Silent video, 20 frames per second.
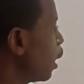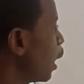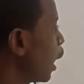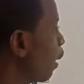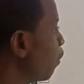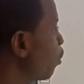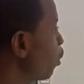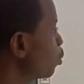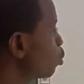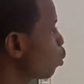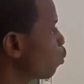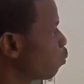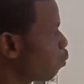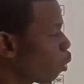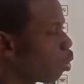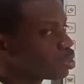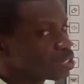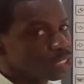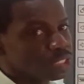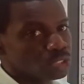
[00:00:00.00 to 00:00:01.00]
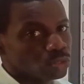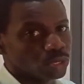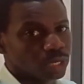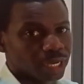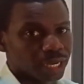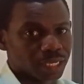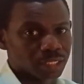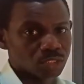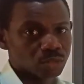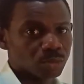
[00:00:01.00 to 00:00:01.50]
I'm going to fault this
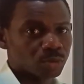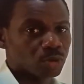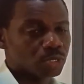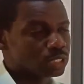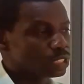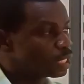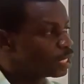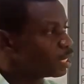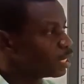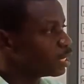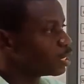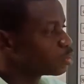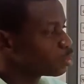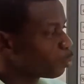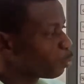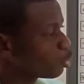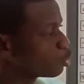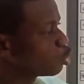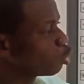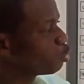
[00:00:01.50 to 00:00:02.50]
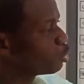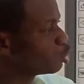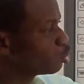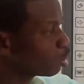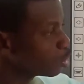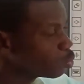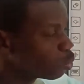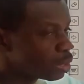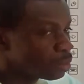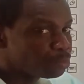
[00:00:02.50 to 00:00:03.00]
organization because it's supposed to be
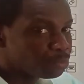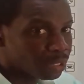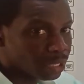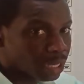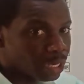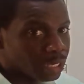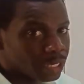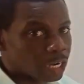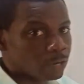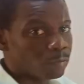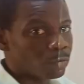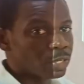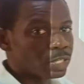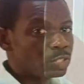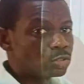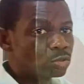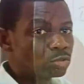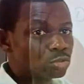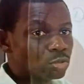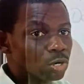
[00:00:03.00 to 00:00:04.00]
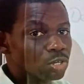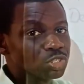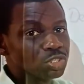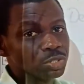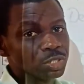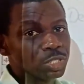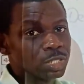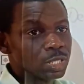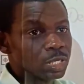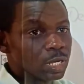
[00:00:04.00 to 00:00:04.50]
just one paragraph for the
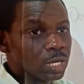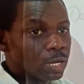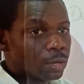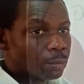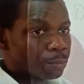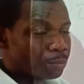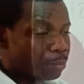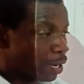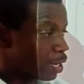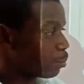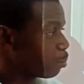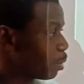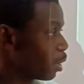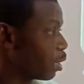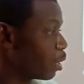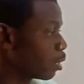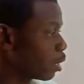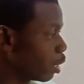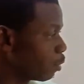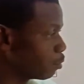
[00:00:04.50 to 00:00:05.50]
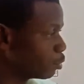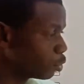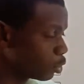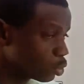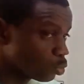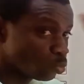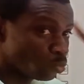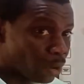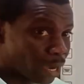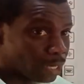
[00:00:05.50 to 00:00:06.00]
introductory paragraph,
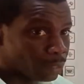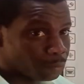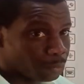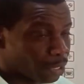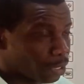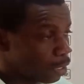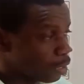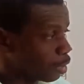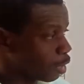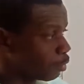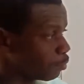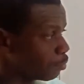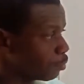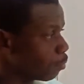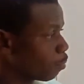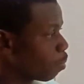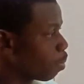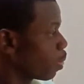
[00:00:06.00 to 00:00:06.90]
just one paragraph,